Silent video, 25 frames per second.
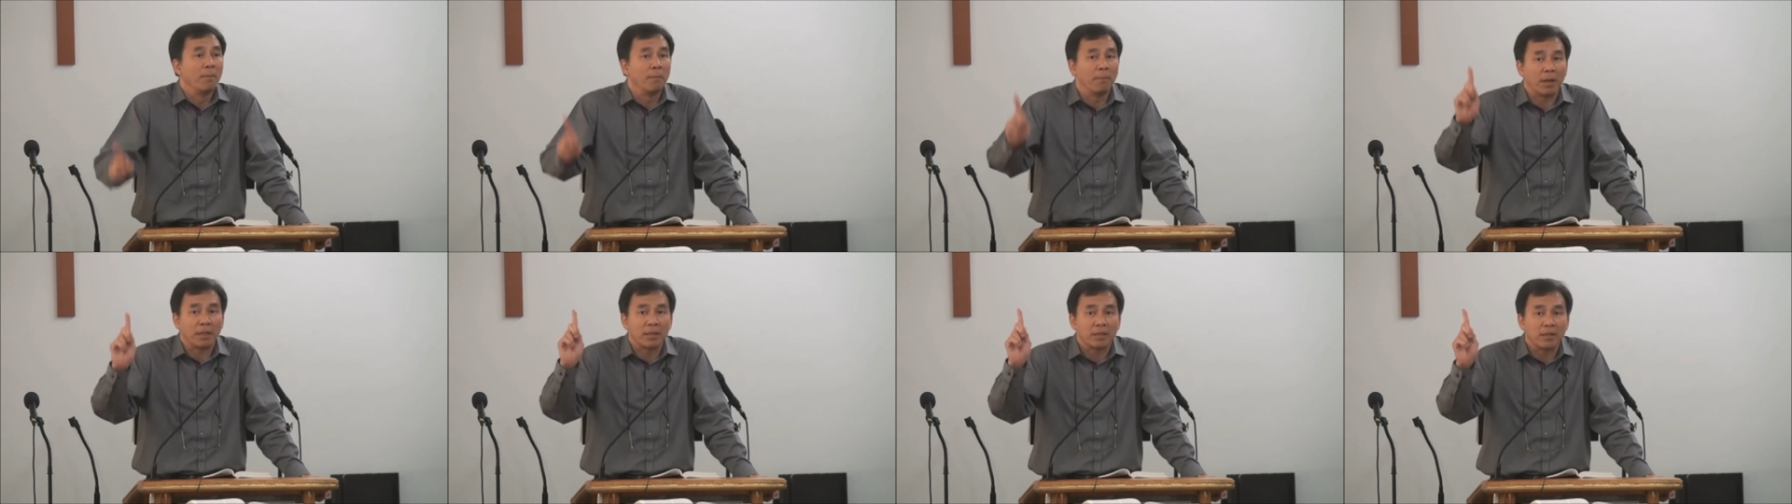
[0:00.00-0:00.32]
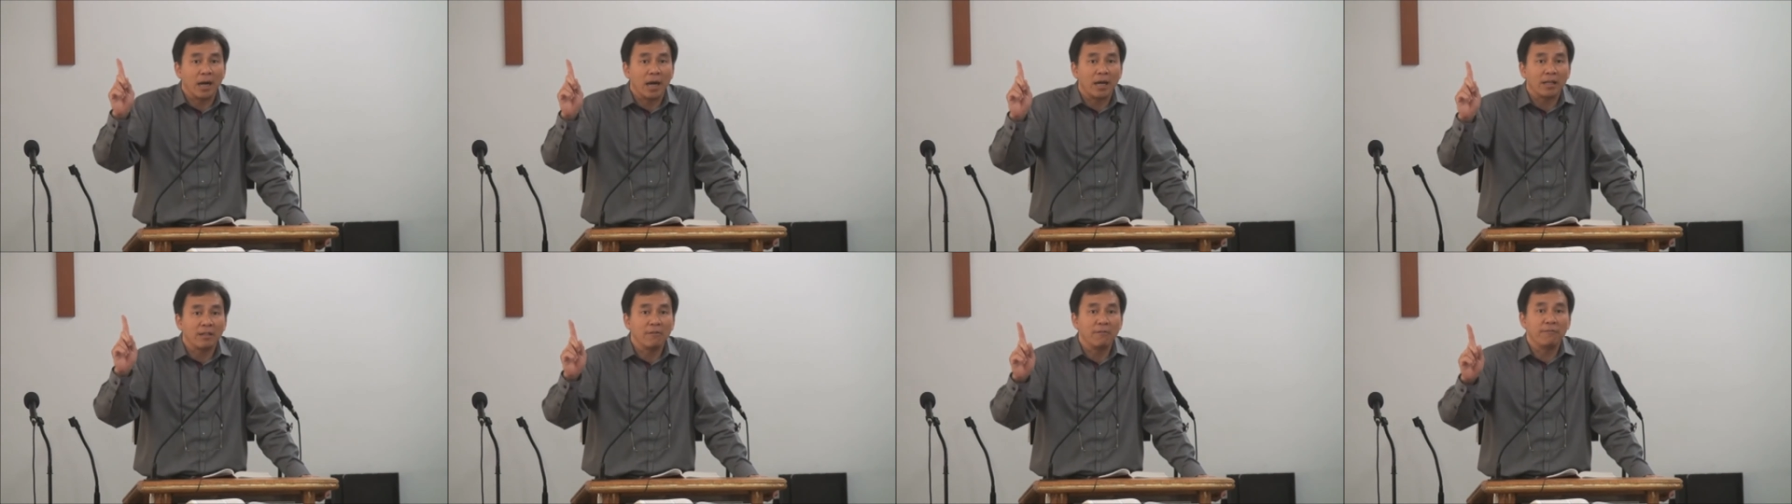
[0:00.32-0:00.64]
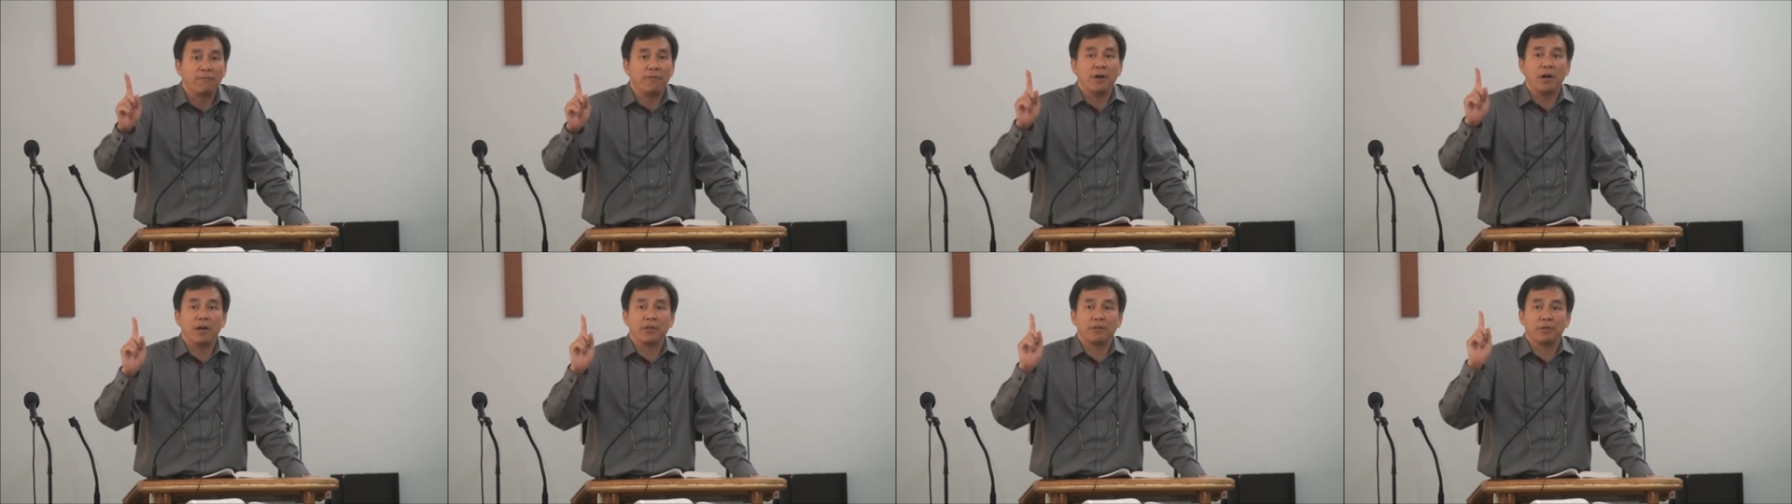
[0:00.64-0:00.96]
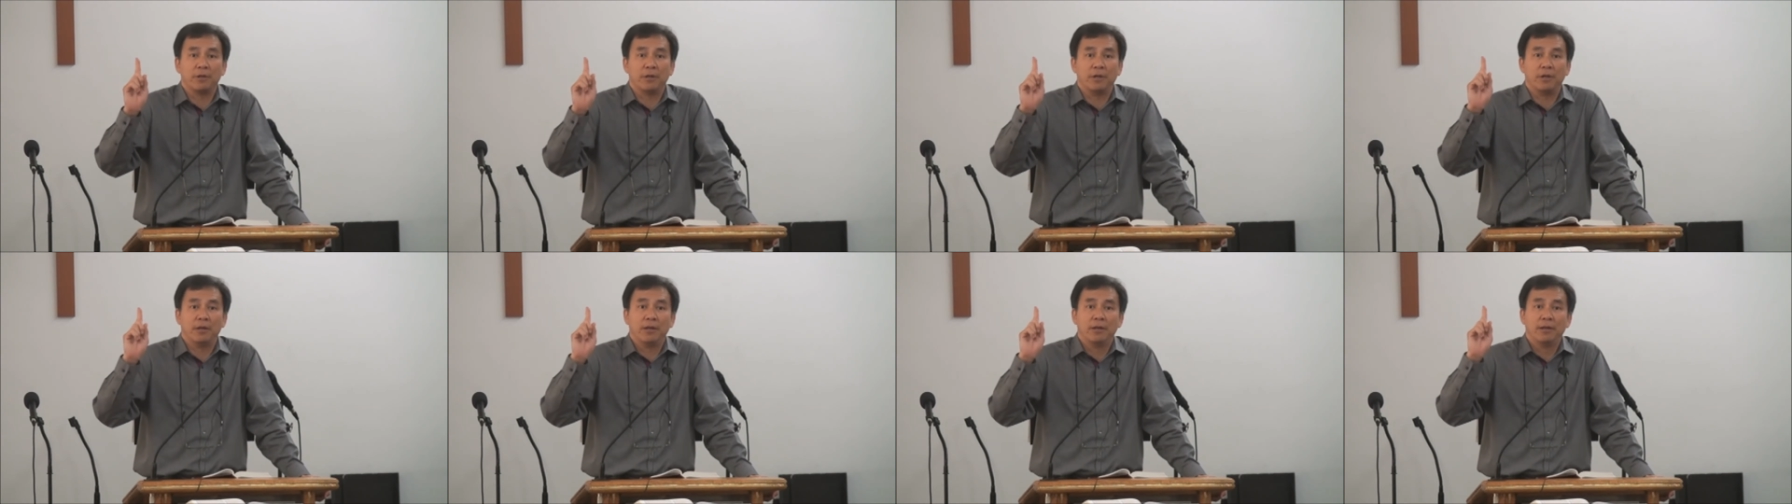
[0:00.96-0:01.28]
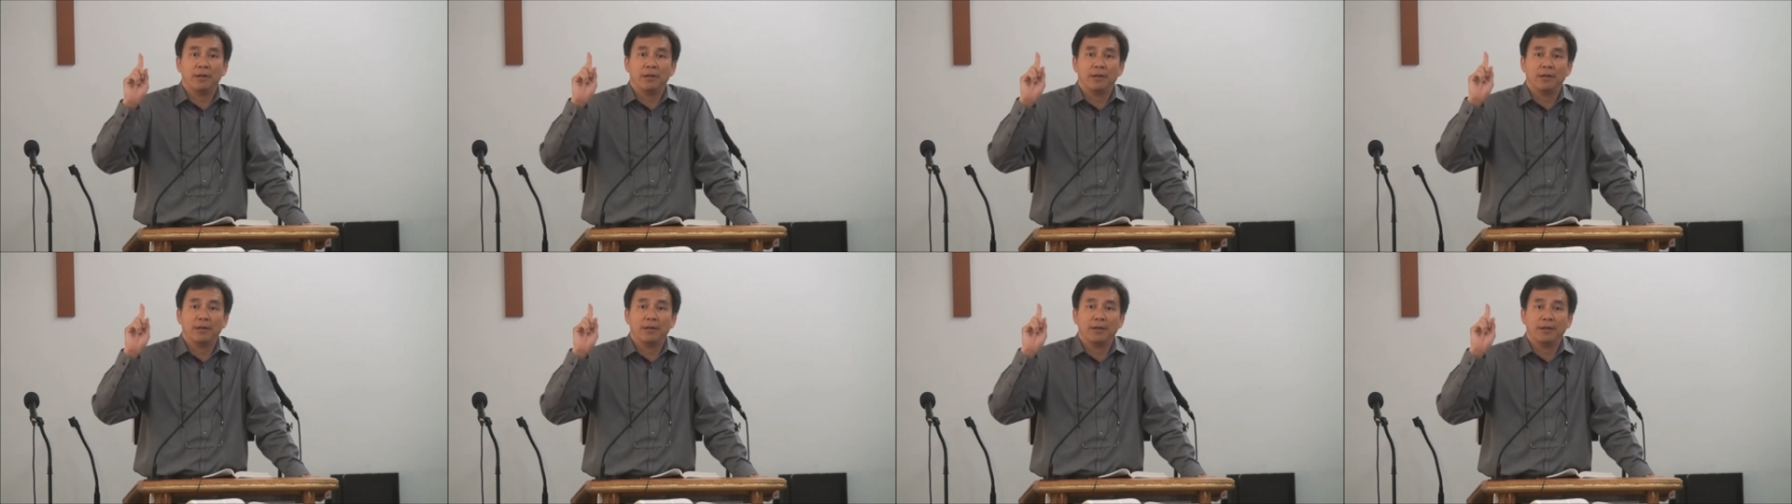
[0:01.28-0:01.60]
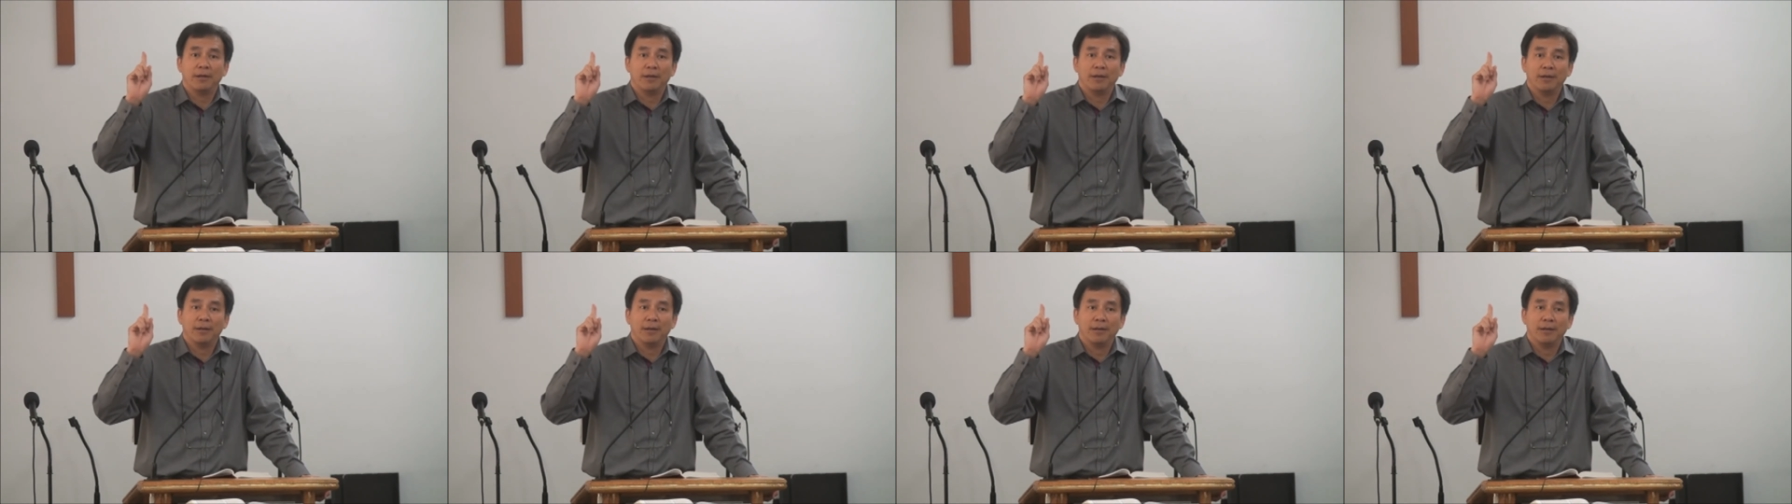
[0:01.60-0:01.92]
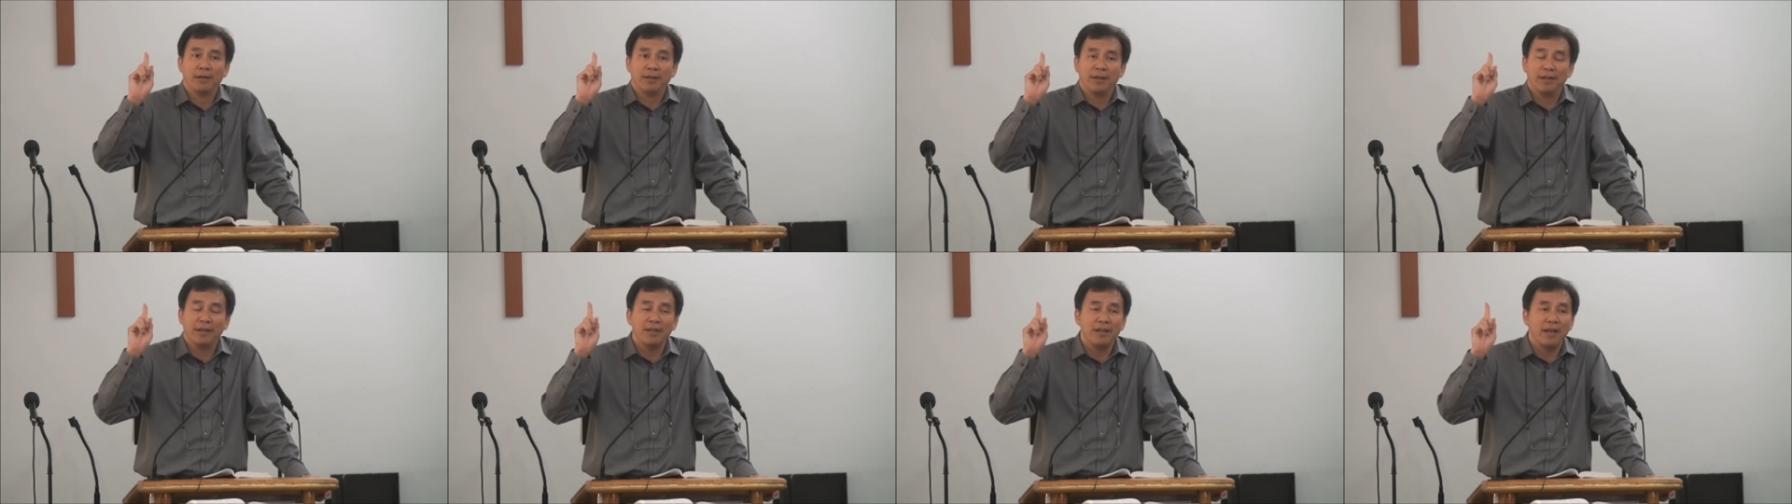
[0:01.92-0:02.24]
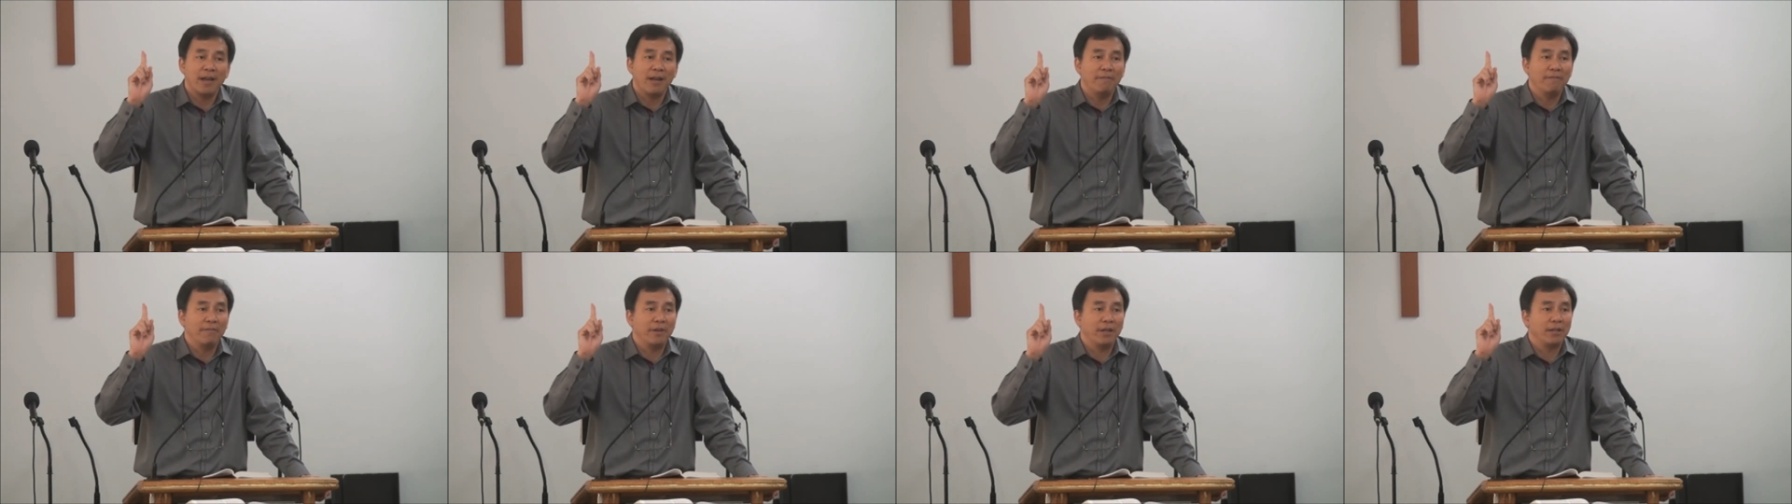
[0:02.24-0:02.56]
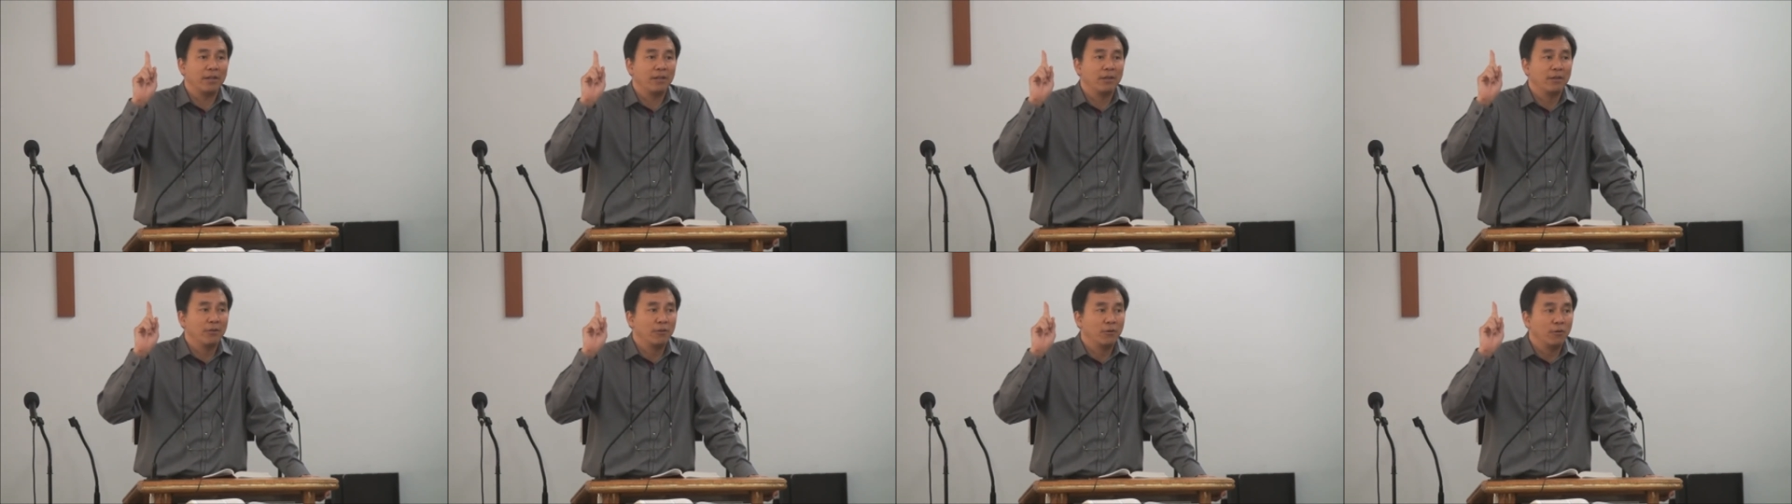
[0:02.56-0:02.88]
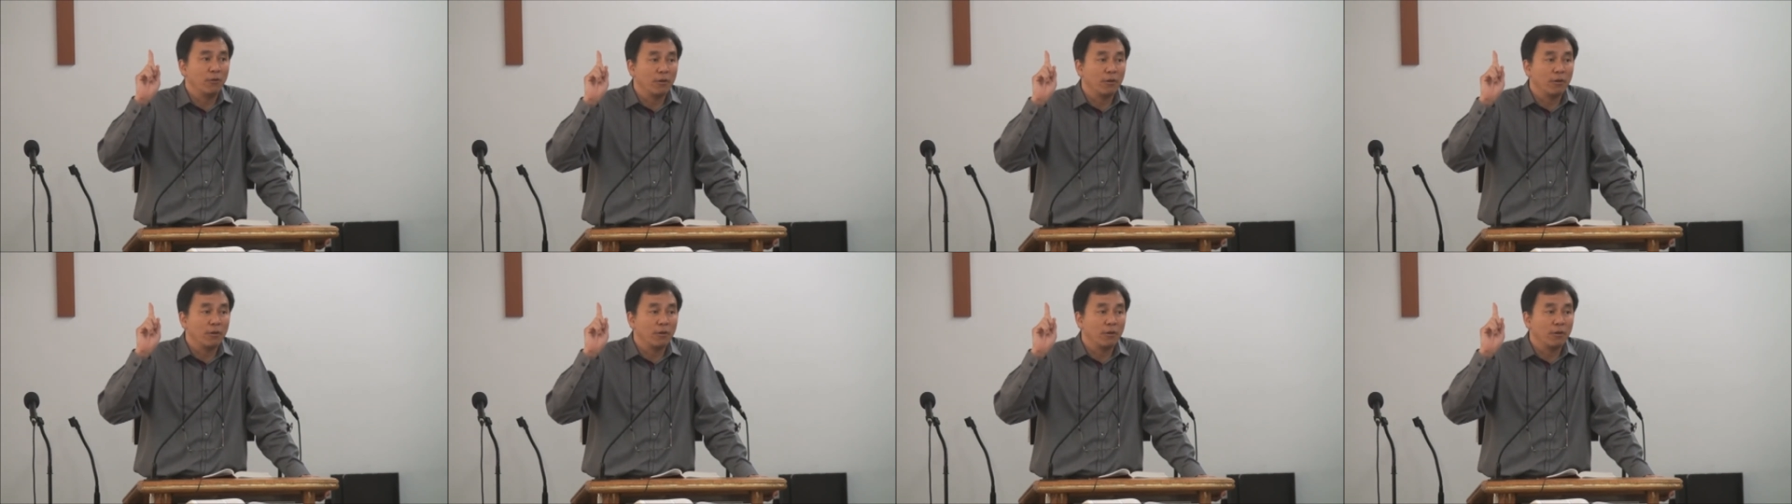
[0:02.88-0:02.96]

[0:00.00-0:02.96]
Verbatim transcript: But God the Father in heaven,